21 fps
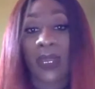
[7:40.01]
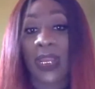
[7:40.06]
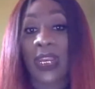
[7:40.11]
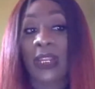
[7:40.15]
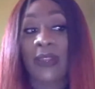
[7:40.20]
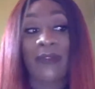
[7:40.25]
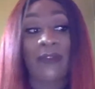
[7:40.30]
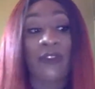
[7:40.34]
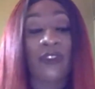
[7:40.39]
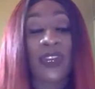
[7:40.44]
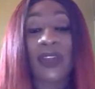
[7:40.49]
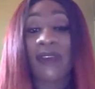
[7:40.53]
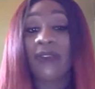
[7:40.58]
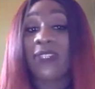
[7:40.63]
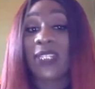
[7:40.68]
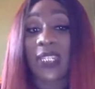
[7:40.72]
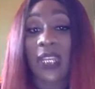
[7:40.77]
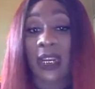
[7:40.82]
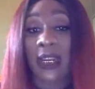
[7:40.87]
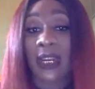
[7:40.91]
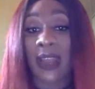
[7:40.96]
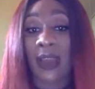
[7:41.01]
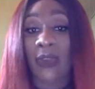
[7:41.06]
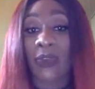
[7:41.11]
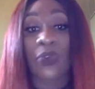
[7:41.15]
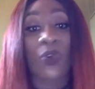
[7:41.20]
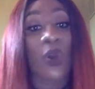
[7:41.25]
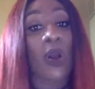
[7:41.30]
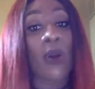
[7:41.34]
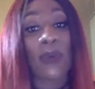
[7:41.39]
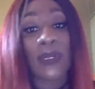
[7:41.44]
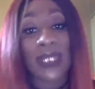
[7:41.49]
And if you never selling out, you're
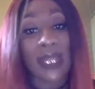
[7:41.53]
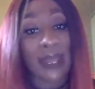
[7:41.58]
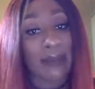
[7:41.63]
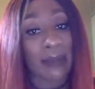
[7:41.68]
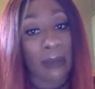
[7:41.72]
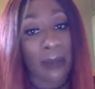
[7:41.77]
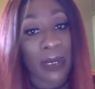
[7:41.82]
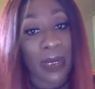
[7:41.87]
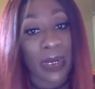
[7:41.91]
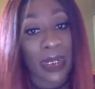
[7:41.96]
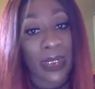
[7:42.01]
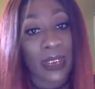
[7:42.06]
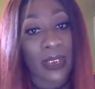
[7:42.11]
gonna always have the money.